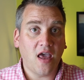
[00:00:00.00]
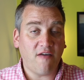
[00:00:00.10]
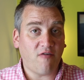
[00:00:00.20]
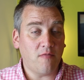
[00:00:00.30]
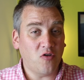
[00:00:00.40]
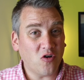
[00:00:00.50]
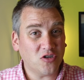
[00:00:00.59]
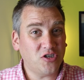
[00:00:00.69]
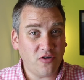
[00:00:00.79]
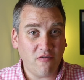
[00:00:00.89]
if I'm
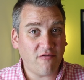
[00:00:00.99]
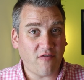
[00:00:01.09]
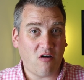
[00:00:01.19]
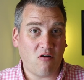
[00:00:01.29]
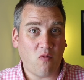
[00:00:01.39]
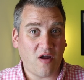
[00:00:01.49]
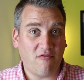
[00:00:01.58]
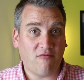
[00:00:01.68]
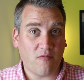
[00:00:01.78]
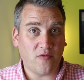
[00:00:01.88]
not too far away
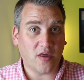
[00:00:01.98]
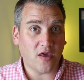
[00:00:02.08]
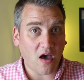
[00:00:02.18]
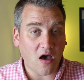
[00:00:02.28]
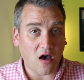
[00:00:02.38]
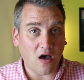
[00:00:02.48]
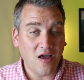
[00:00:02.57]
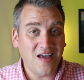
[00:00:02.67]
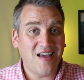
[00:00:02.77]
from the car,